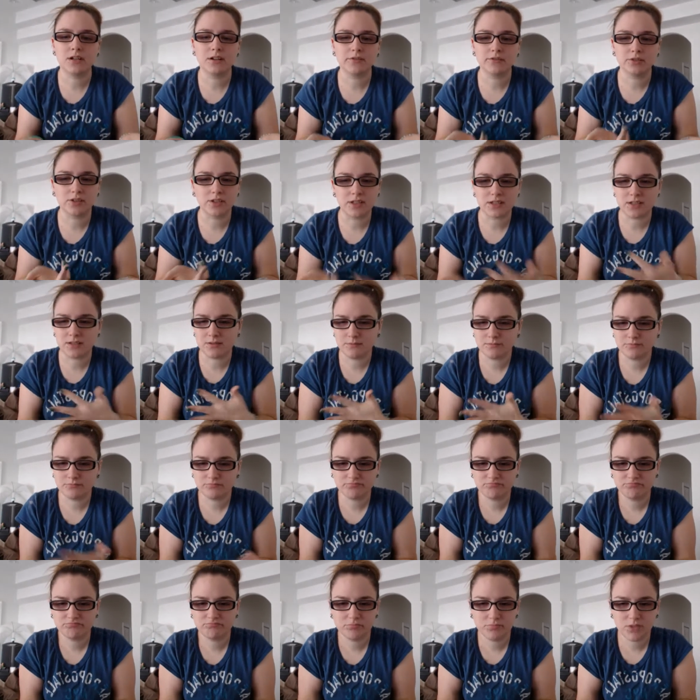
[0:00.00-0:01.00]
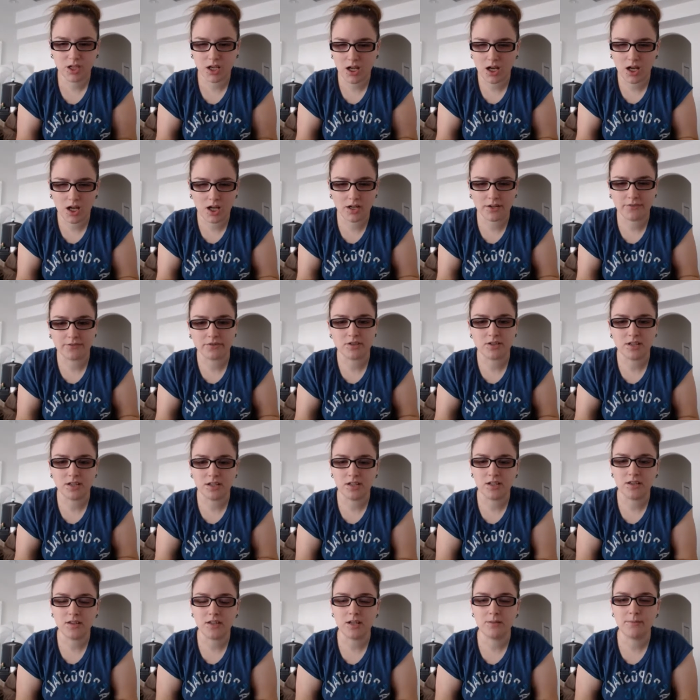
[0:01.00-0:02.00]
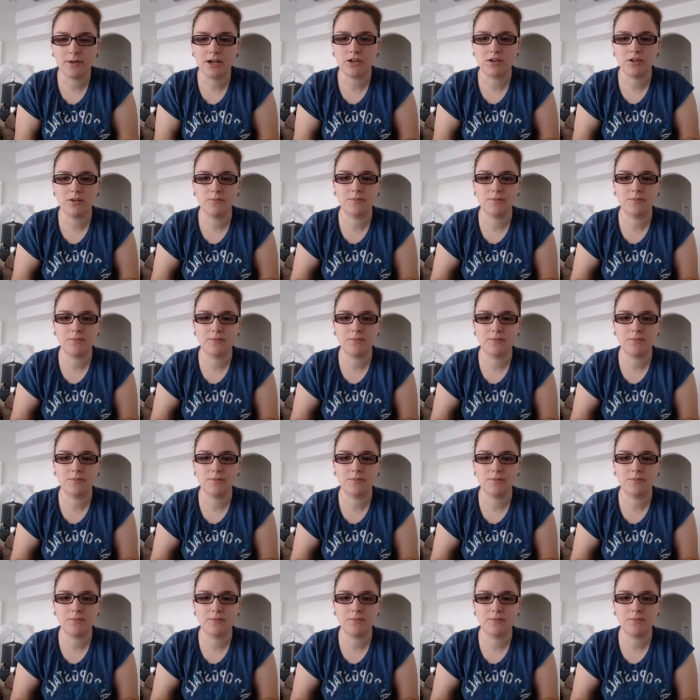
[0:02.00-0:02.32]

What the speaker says: never said anything about